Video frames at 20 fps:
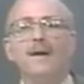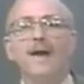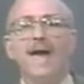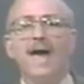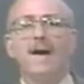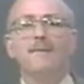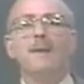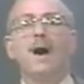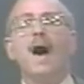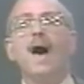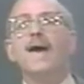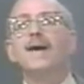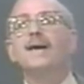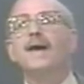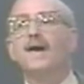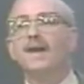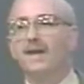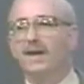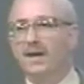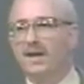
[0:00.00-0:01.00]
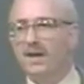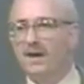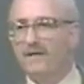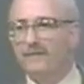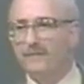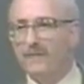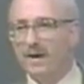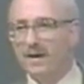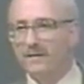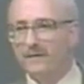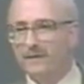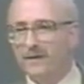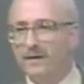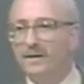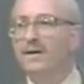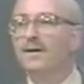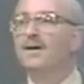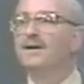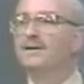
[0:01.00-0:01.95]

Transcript: Am I getting enough benefit